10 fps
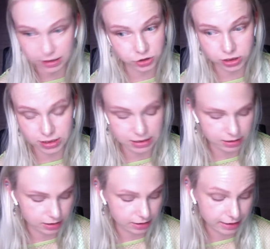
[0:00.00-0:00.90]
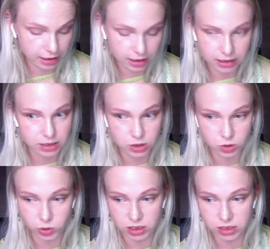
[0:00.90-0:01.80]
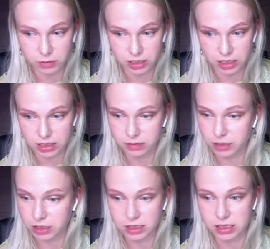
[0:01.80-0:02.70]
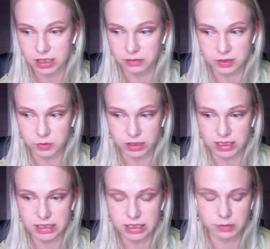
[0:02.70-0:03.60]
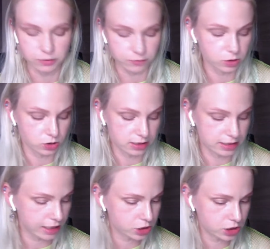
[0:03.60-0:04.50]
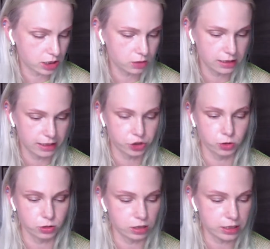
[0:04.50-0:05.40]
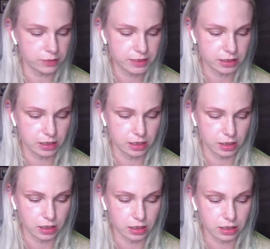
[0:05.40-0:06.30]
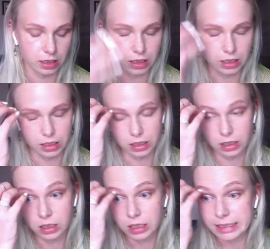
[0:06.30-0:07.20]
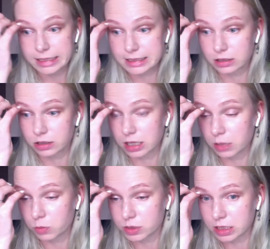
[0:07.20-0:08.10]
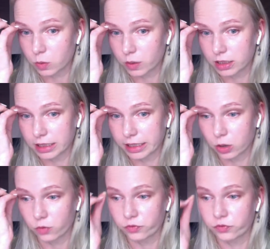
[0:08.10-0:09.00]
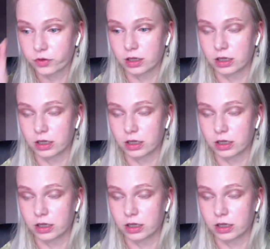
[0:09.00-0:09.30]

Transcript: A dangerous leader. Yeah, he's so intimidating many times. When I see him even on stage now, like short clips in Instagram or somewhere like of